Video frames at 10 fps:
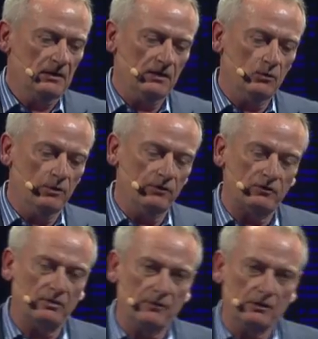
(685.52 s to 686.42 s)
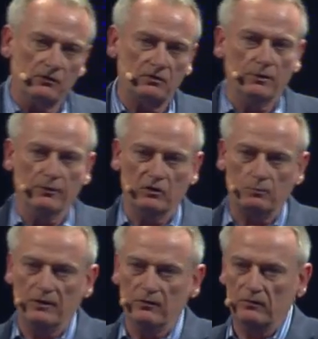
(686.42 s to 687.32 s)
I don't want something that's slow and
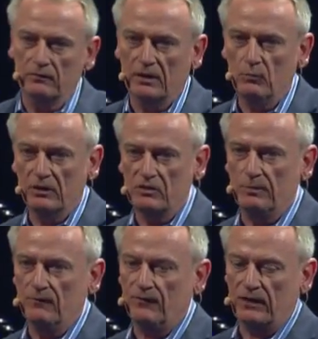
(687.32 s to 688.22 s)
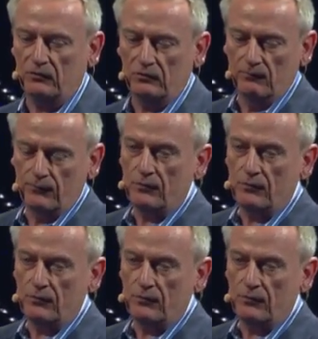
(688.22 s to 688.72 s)
expensive. I want it to be fast and